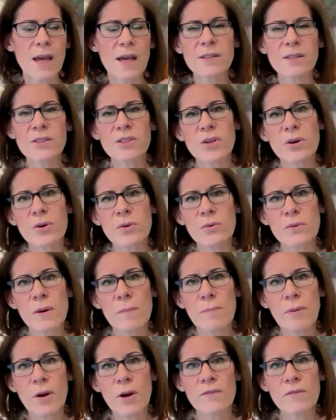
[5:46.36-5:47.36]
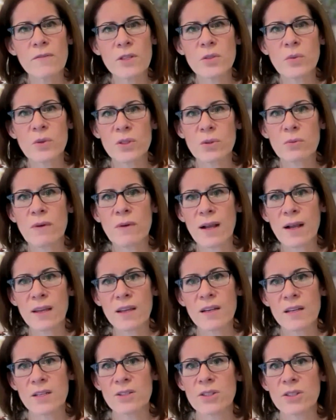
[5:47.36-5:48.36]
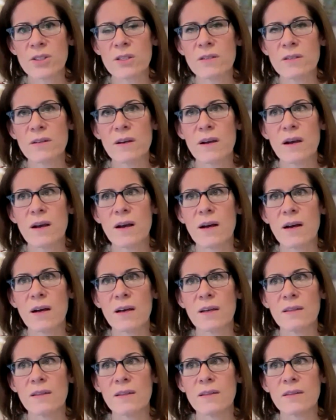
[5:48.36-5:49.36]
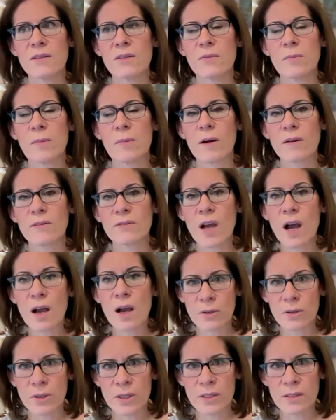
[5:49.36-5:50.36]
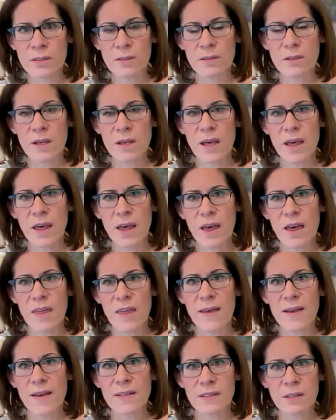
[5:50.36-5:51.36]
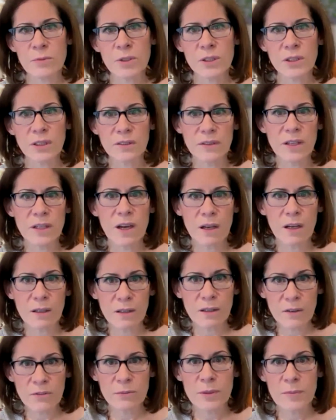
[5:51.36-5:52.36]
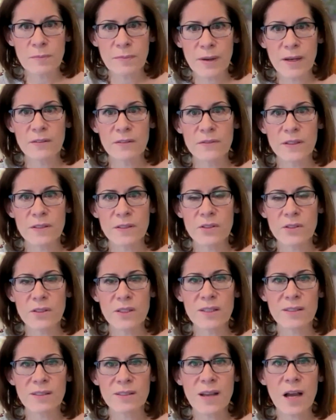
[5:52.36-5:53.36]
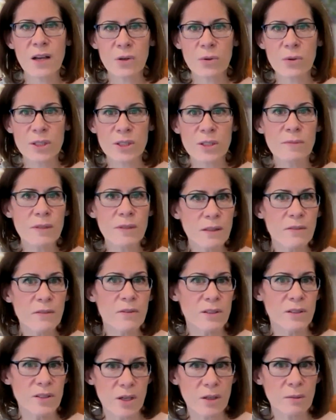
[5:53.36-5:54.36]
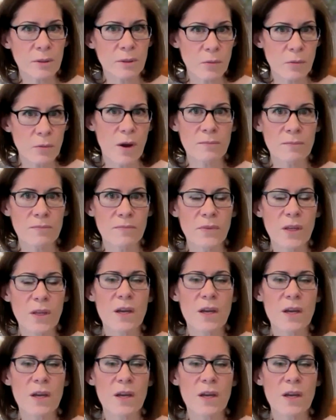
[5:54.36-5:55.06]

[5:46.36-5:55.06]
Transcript: And so part of this was a recognition on the part of Congress that someone living on government benefits is not going to be living terribly well.